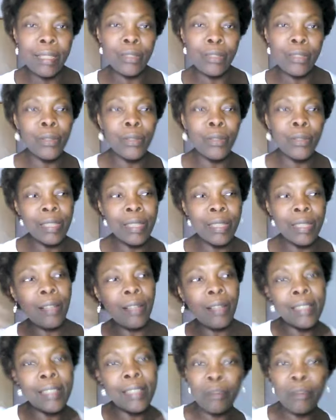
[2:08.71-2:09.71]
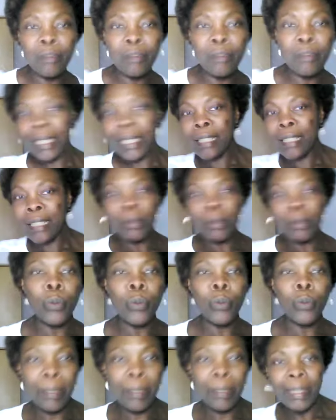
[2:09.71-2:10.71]
You know, towels, everybody has been
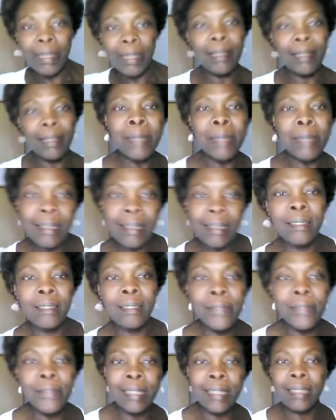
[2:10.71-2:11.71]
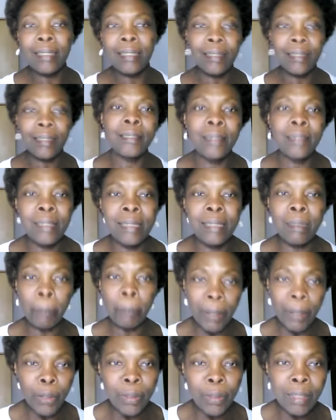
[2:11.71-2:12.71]
wiping themselves and stepping
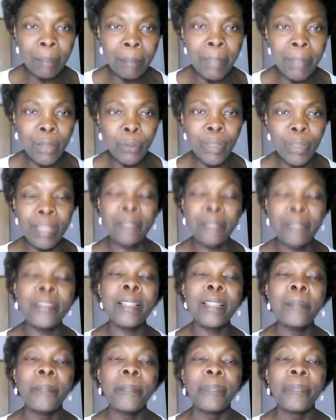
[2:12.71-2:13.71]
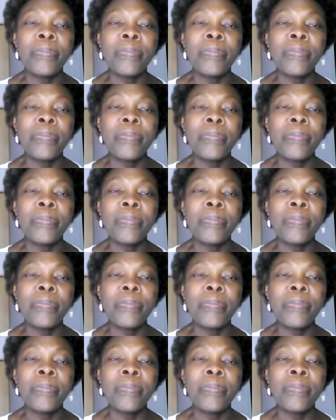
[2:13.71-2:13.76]
on them and whatever.